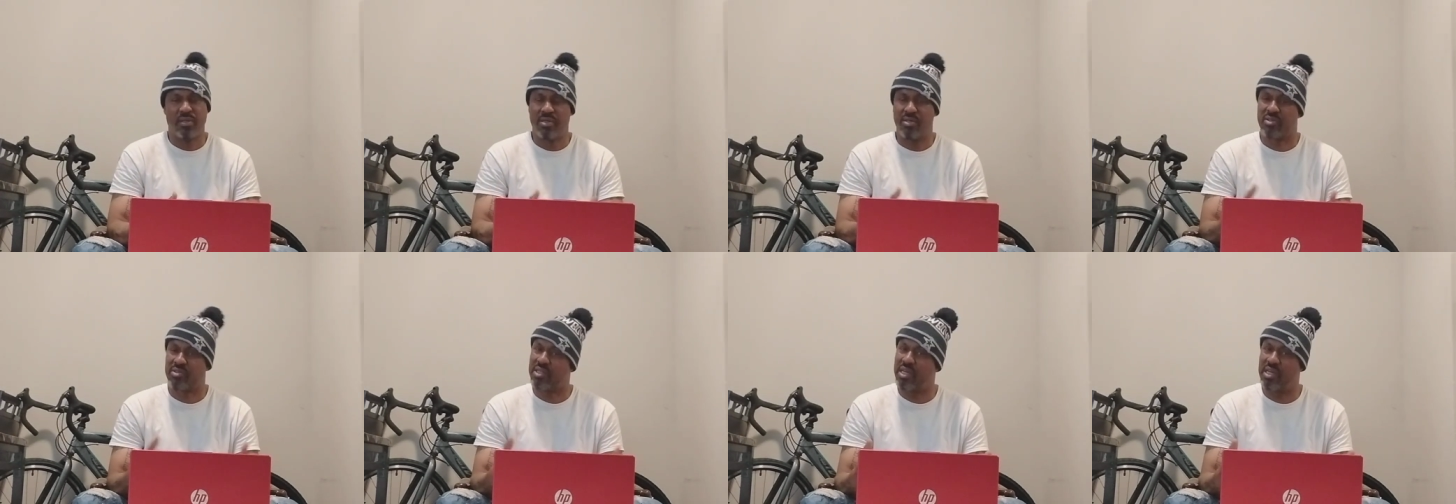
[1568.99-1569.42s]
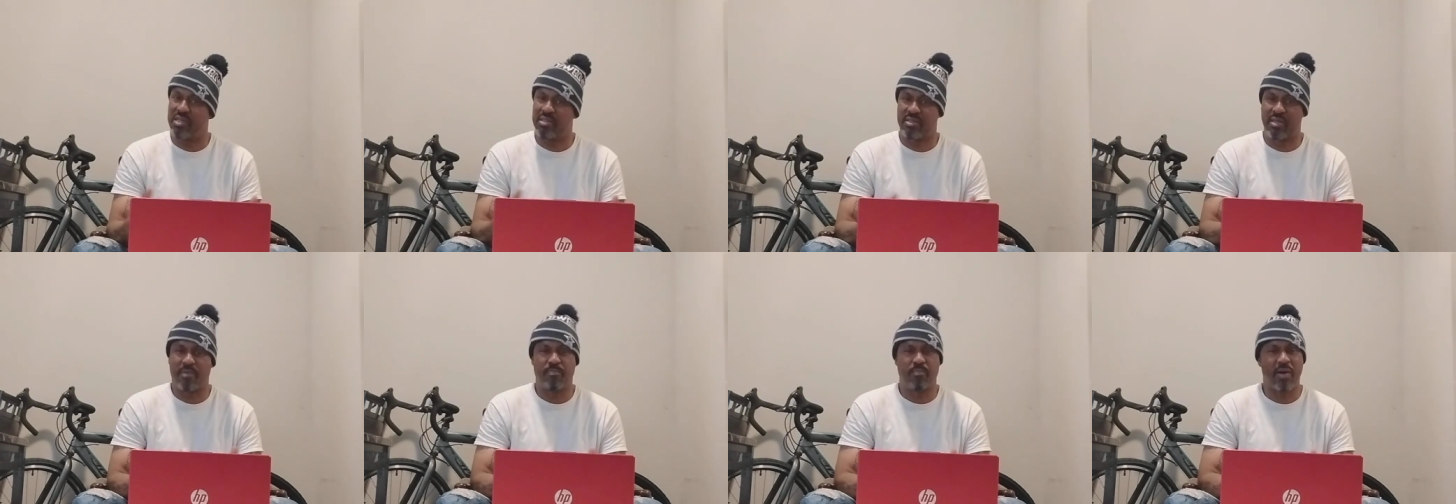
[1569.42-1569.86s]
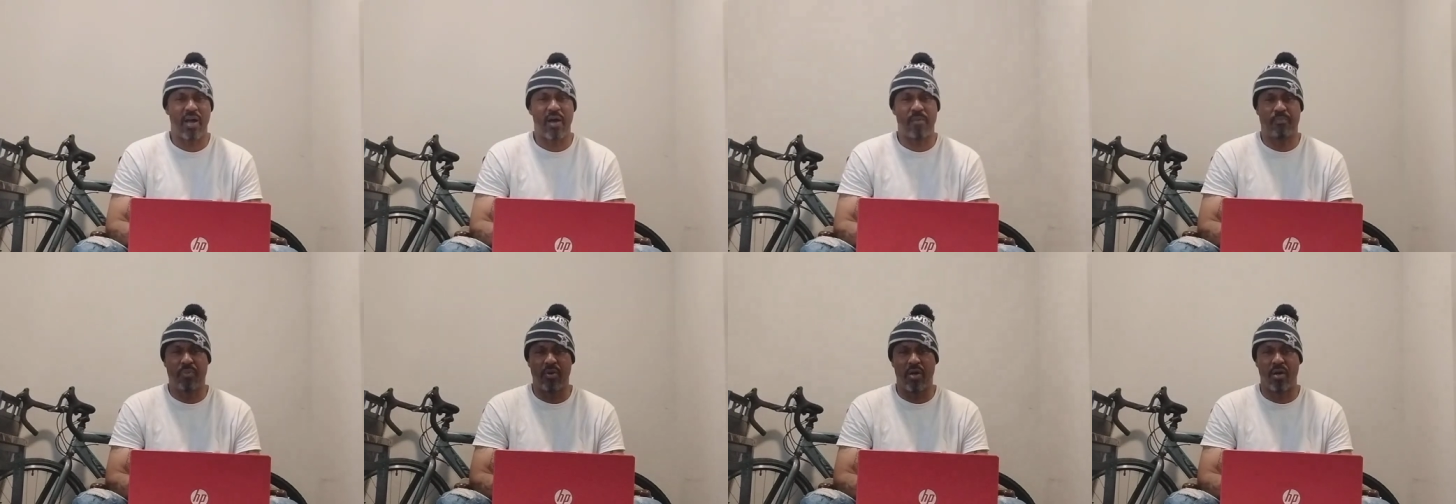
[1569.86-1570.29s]
It's things that
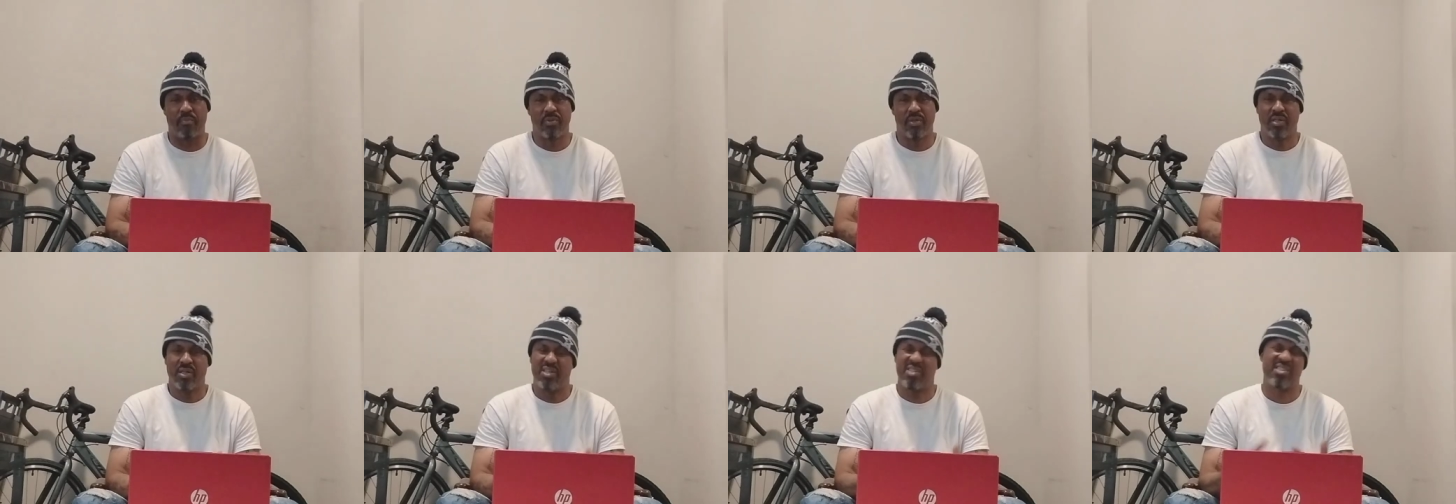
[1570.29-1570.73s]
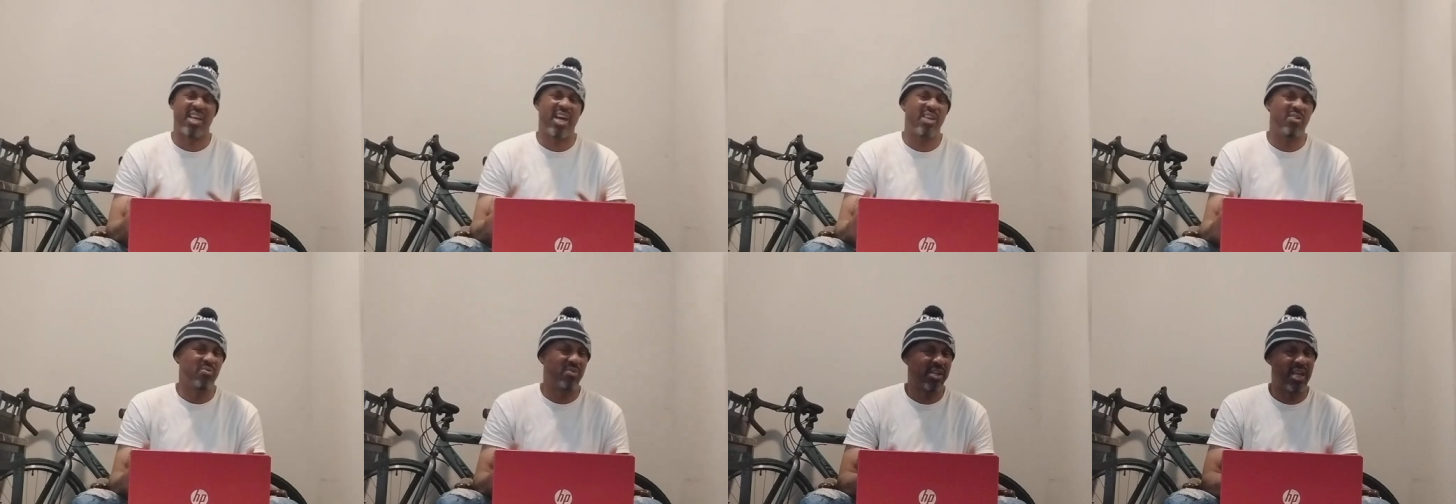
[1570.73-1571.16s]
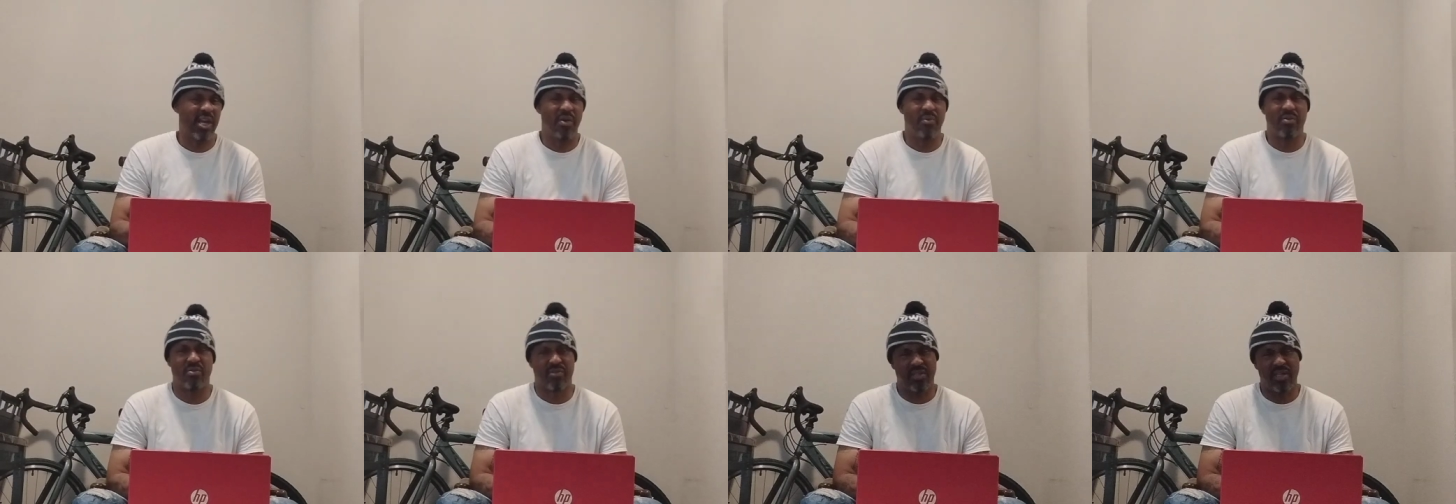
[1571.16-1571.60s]
pop up. It's how you
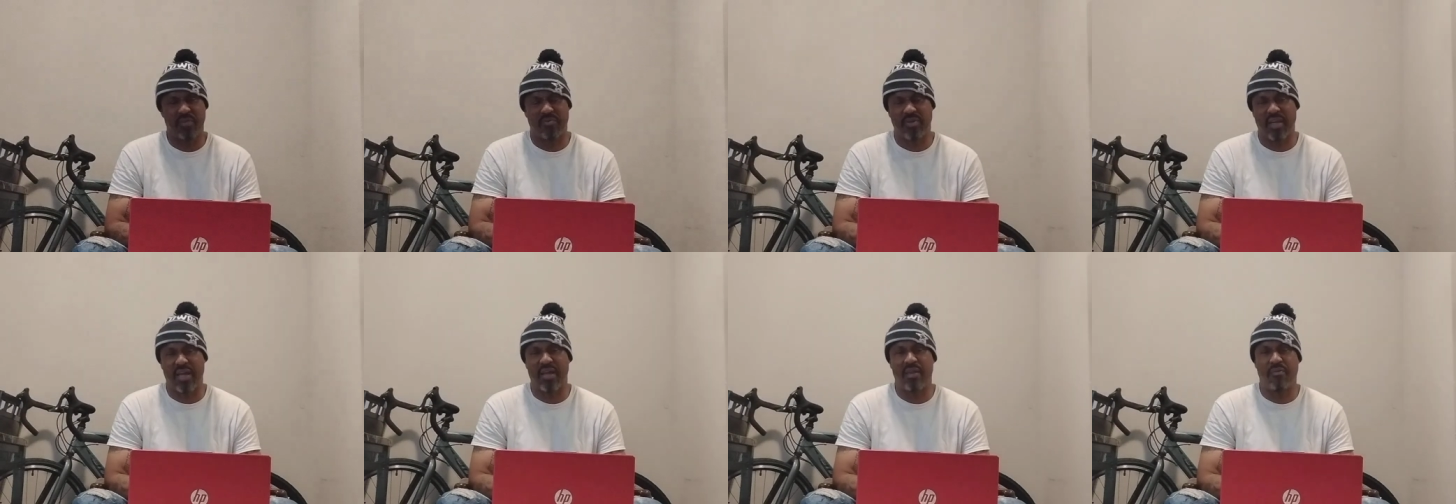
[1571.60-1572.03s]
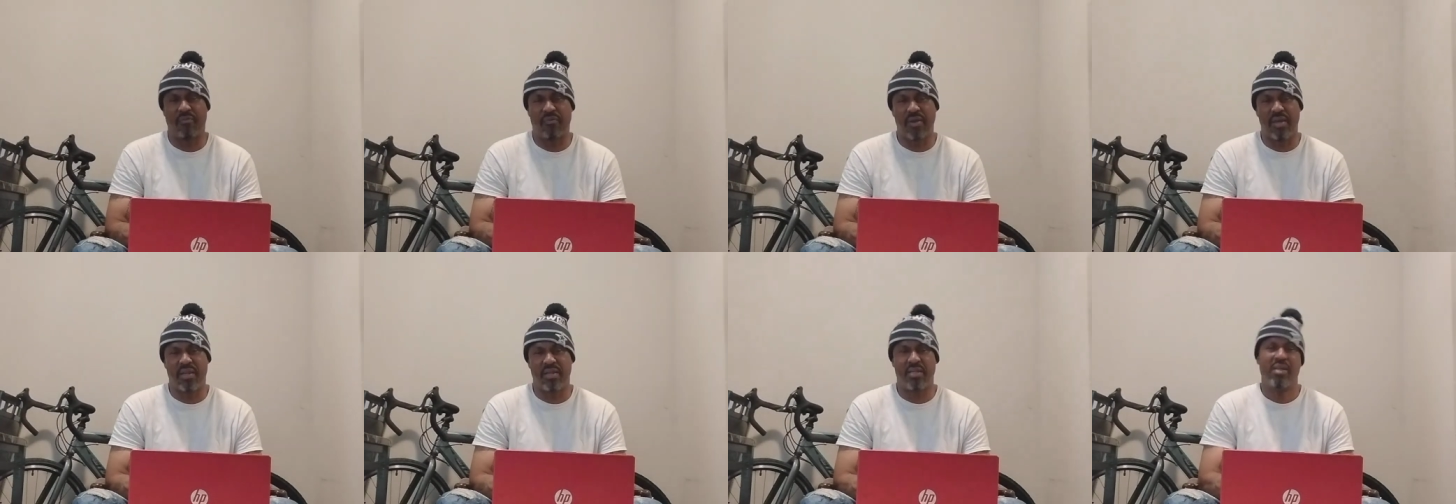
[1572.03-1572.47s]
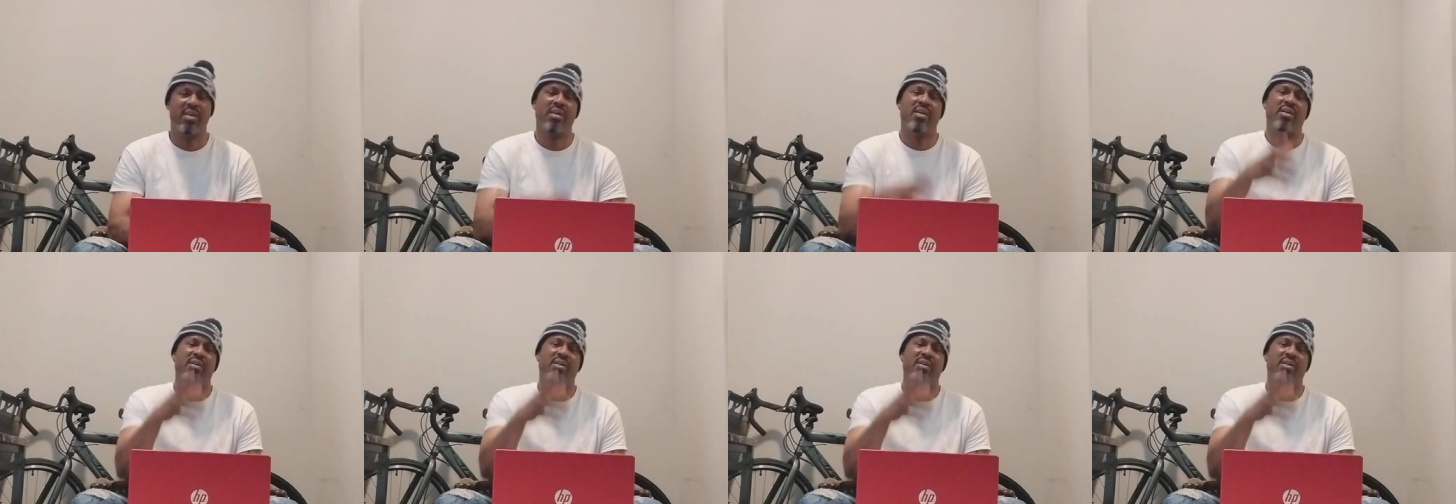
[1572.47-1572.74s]
carry yourself, and I ain't feeling.